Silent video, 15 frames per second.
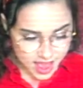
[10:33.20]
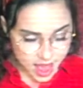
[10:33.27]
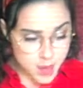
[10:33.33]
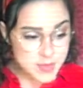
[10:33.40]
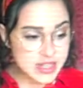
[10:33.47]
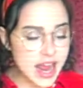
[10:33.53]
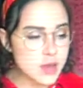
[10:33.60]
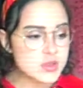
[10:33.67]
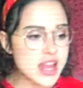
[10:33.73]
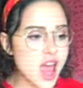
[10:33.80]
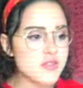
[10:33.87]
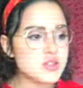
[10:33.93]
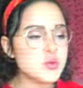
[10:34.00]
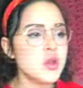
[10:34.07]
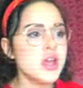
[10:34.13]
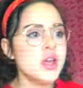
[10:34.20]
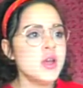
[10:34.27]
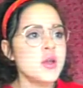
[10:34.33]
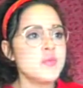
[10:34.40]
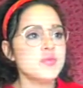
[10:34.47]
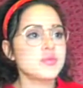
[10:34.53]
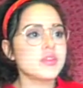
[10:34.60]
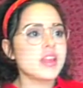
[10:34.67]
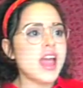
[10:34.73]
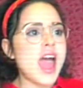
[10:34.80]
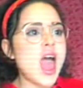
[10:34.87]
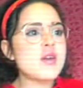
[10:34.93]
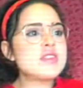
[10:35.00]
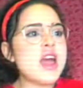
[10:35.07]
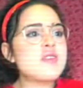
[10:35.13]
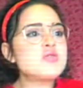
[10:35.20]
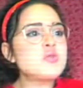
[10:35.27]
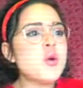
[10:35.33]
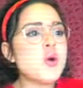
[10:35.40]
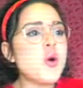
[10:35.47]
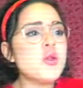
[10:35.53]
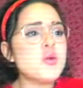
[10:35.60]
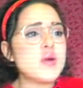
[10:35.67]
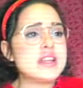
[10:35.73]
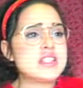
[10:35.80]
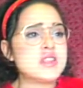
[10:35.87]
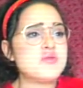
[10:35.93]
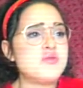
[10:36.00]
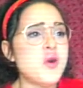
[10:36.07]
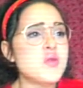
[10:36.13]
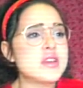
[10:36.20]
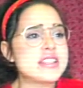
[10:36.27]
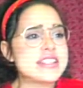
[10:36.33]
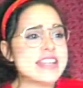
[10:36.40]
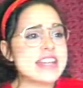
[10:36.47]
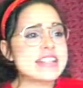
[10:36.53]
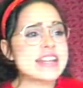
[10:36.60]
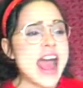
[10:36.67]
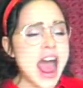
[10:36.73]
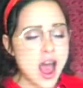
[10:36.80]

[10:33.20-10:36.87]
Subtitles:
I mean, I would have to walk all the way to the forest to get an